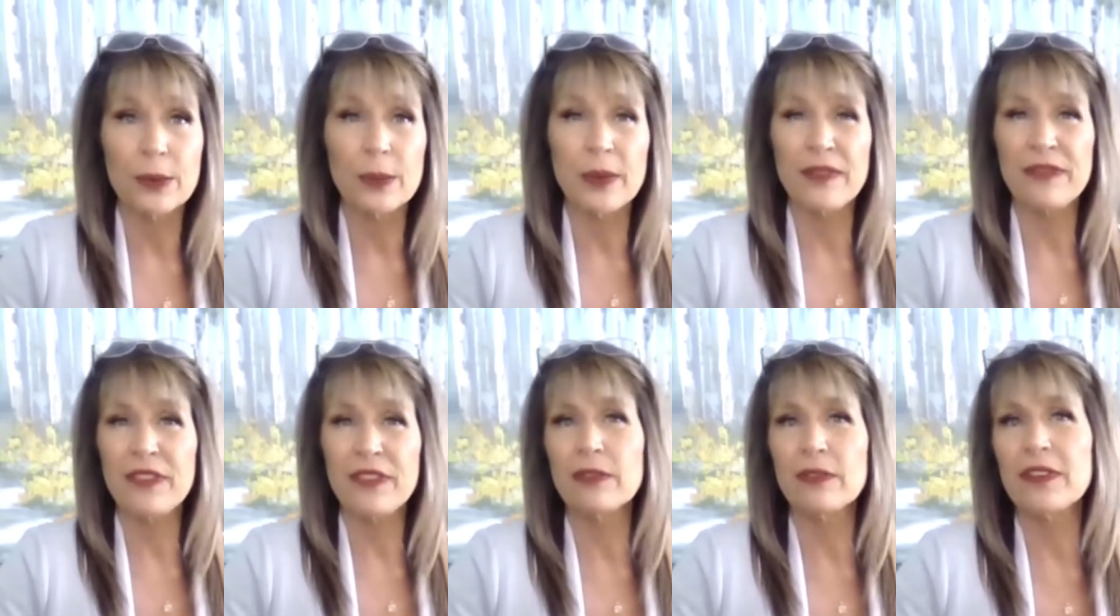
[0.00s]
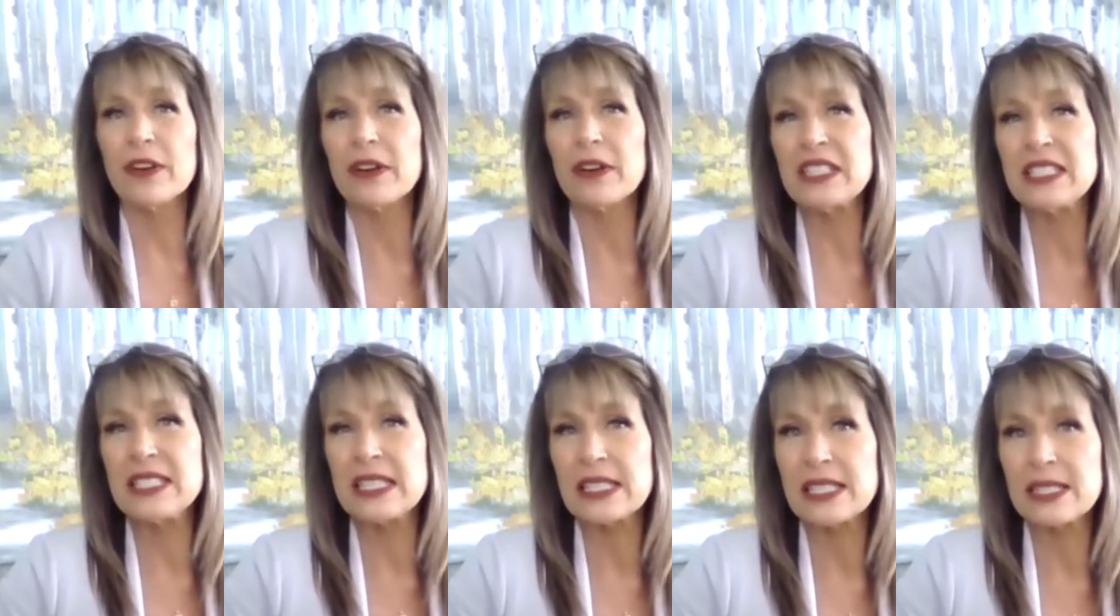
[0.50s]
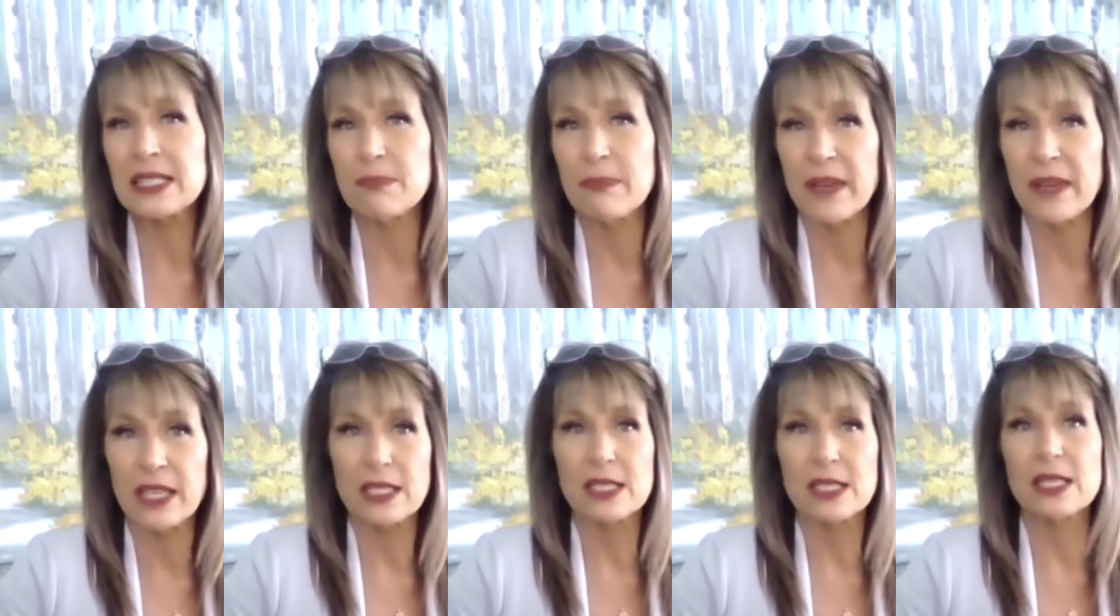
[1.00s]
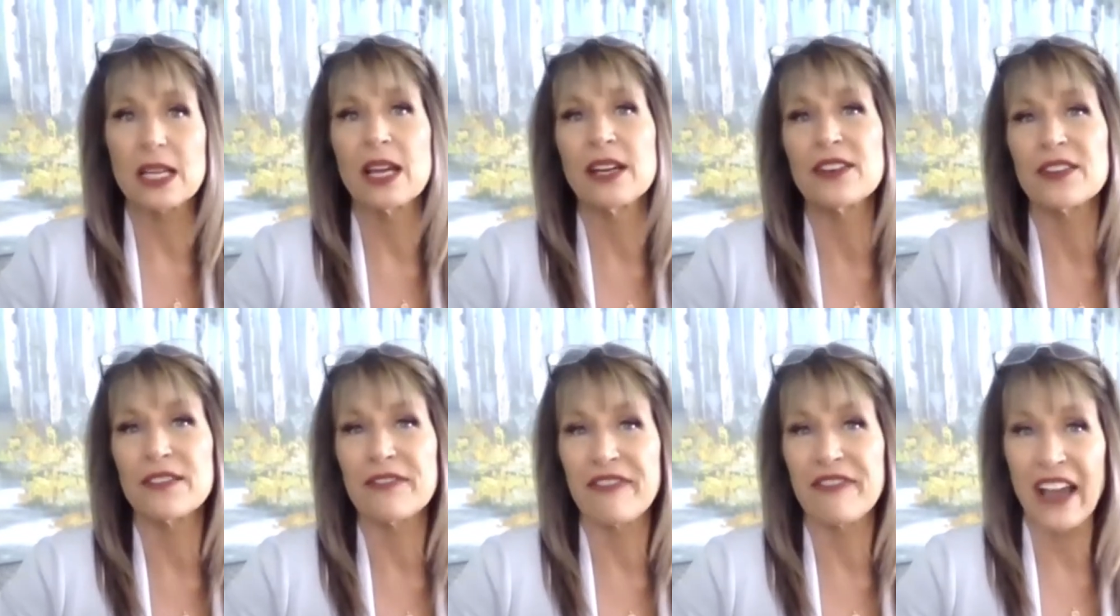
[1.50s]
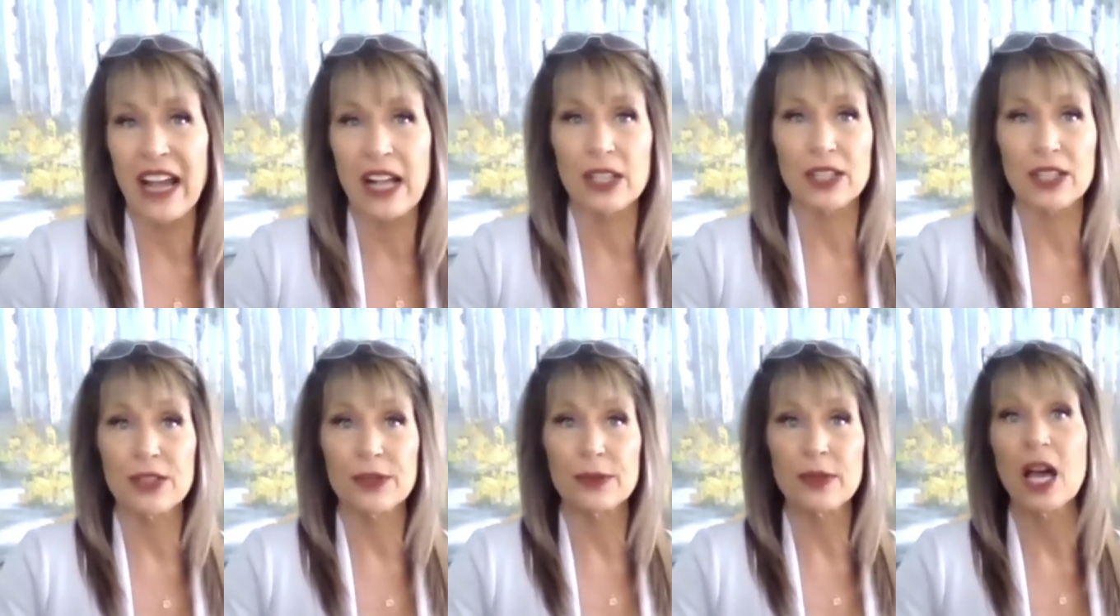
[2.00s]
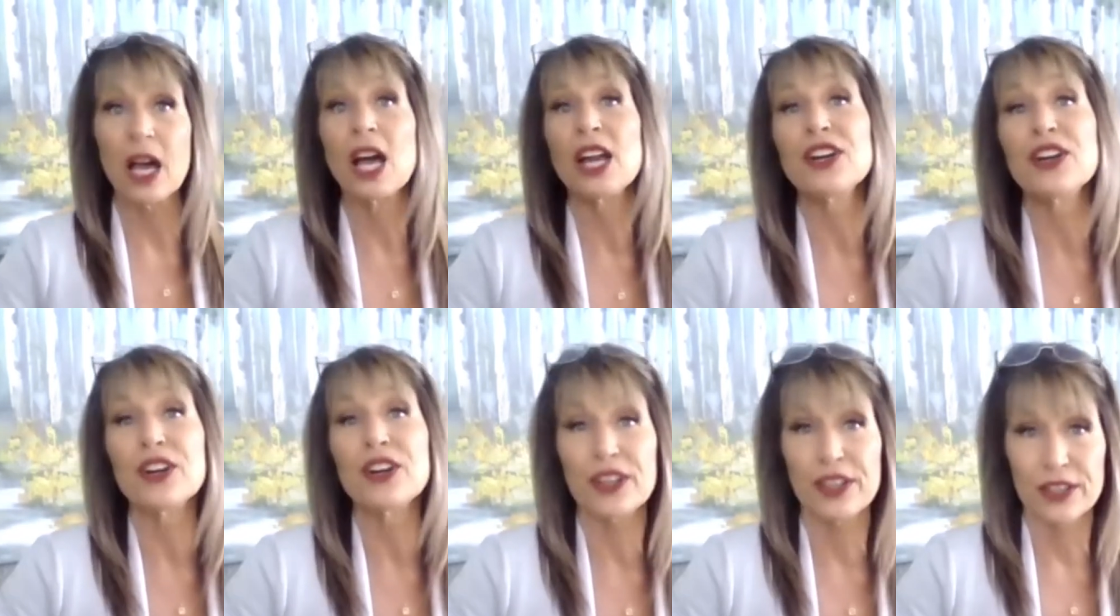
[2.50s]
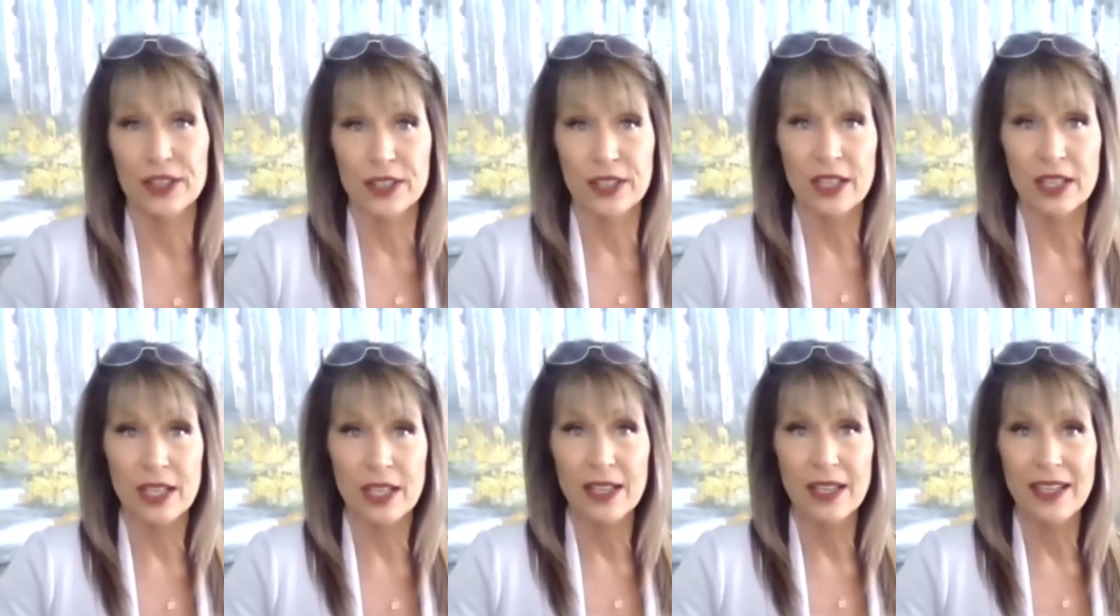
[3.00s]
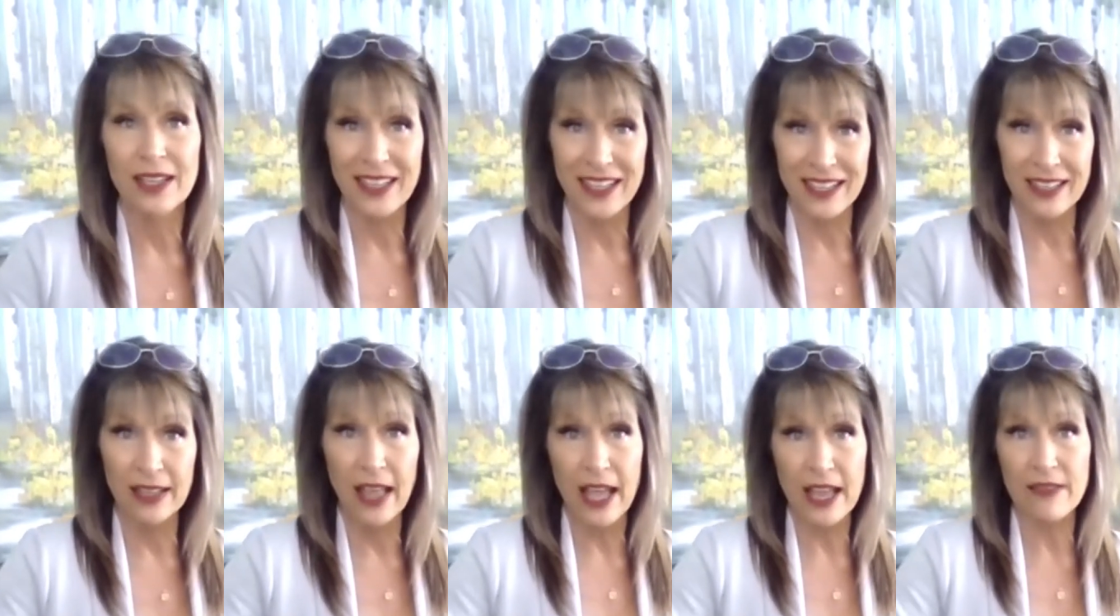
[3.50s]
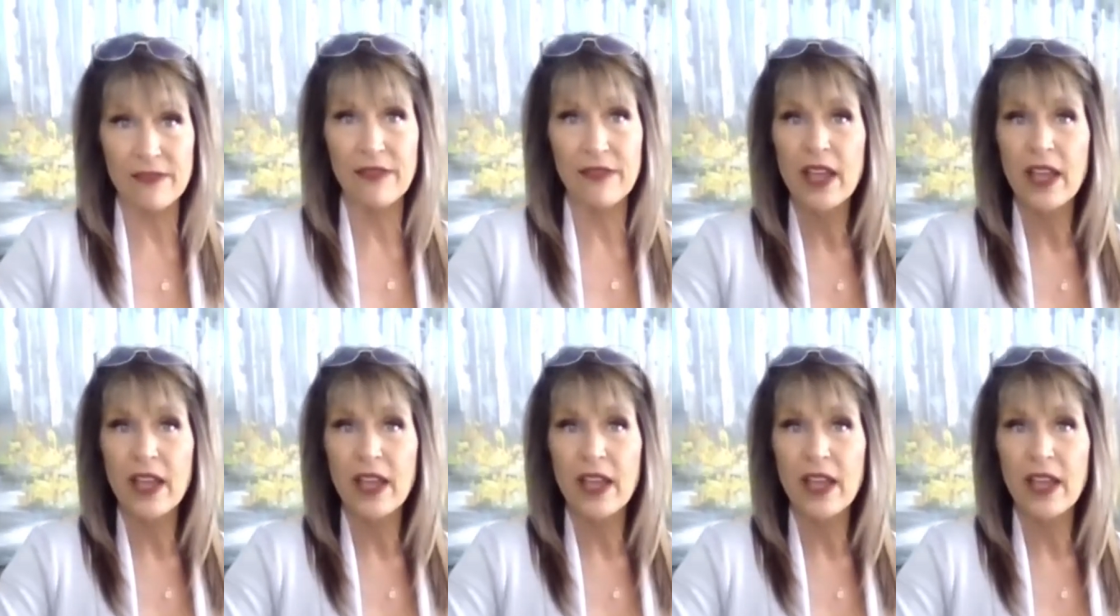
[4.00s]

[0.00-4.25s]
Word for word: We feel very dismissed, undervalued, unheard in life.